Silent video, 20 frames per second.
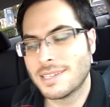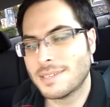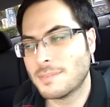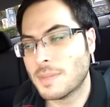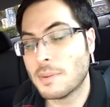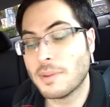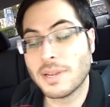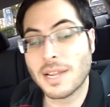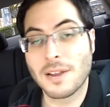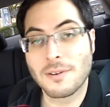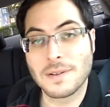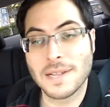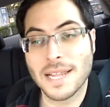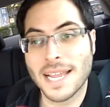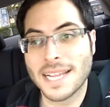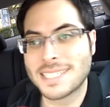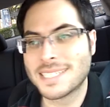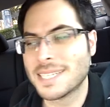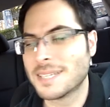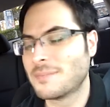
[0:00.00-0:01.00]
Maybe not
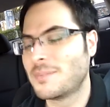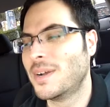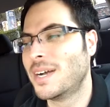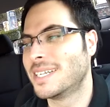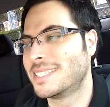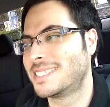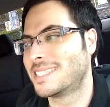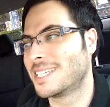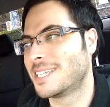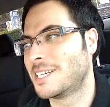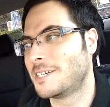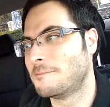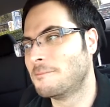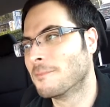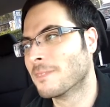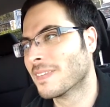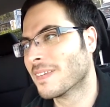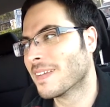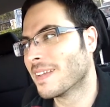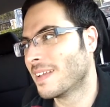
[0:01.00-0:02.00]
relaxing, but
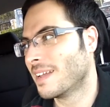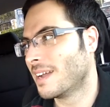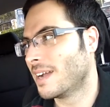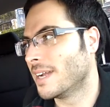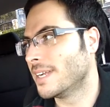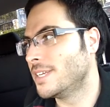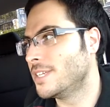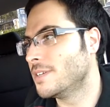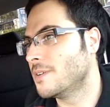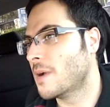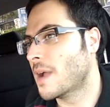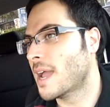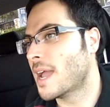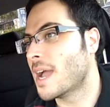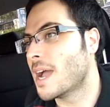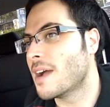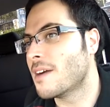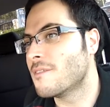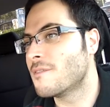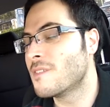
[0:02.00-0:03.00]
I do
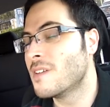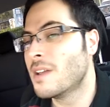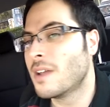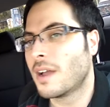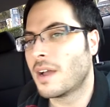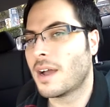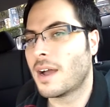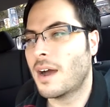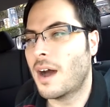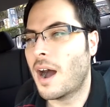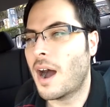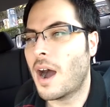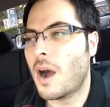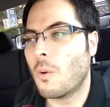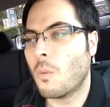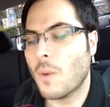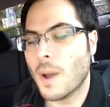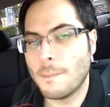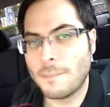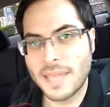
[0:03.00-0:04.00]
have
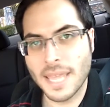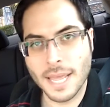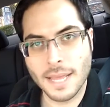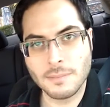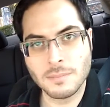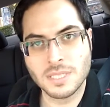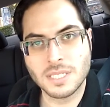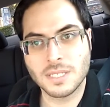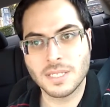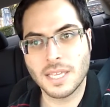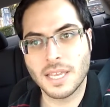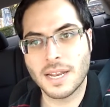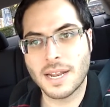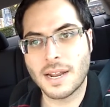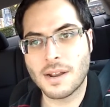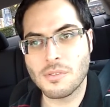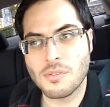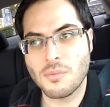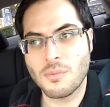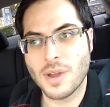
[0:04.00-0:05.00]
webcams to get
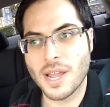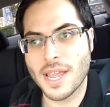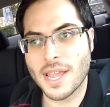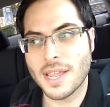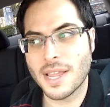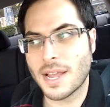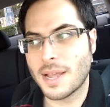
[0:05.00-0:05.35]
out of the way.